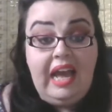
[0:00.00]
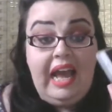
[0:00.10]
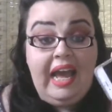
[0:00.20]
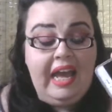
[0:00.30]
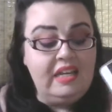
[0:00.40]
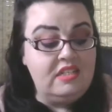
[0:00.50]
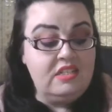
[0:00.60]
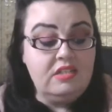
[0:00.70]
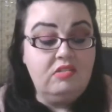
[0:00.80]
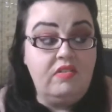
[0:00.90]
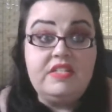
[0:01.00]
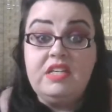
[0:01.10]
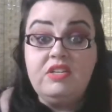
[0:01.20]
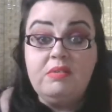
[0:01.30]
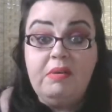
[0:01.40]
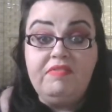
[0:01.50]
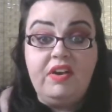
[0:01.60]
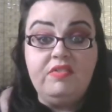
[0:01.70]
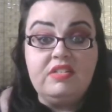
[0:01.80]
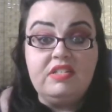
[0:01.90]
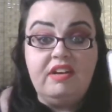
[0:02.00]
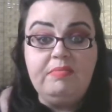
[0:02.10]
and obviously using my phone and stuff.